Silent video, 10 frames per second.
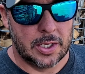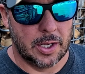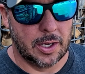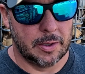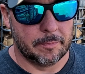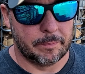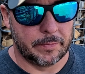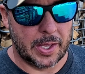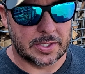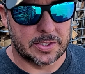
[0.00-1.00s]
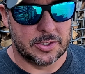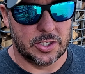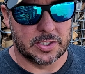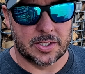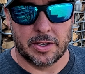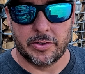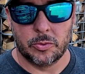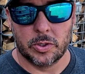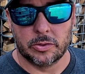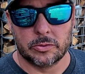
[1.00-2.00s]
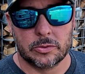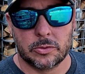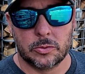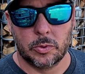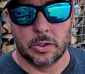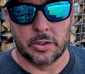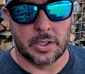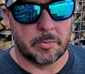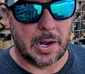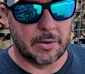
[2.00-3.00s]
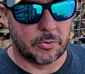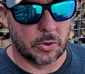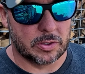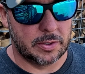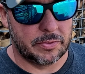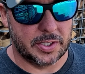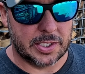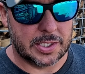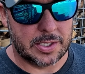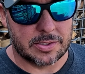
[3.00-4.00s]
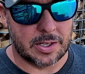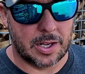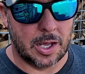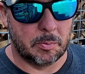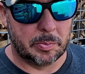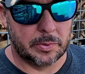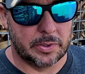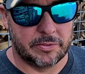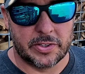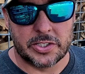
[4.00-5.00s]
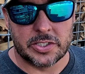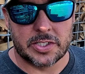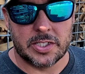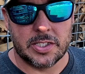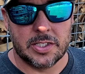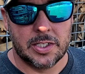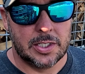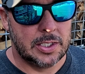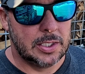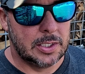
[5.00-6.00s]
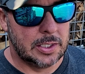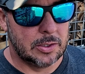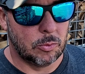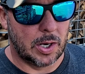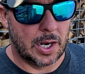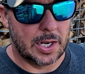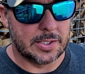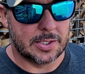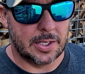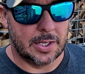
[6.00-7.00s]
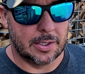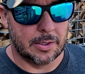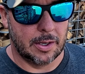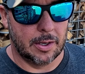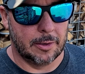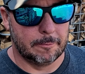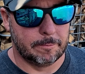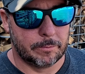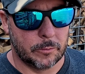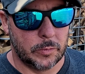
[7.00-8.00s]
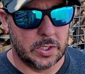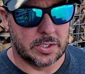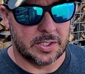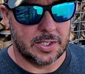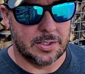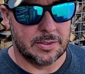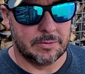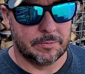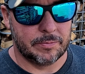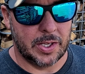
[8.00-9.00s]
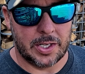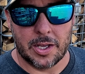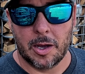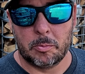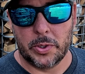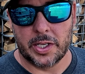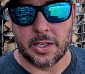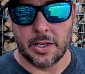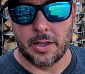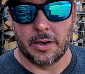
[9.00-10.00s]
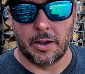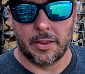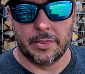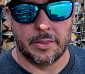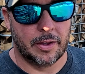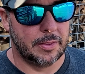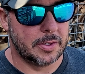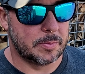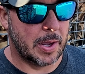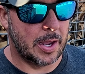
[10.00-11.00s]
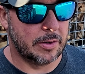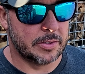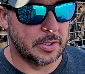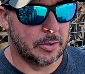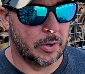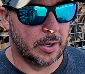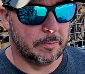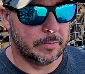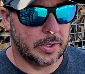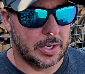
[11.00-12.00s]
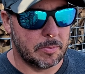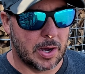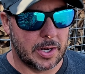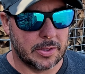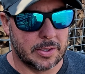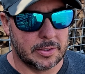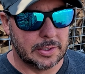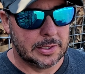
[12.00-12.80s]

that's the gist of it. We're looking to buy a forklift, thinking it is going to help efficiency wise, and we just need any help we can get on this matter. So anybody that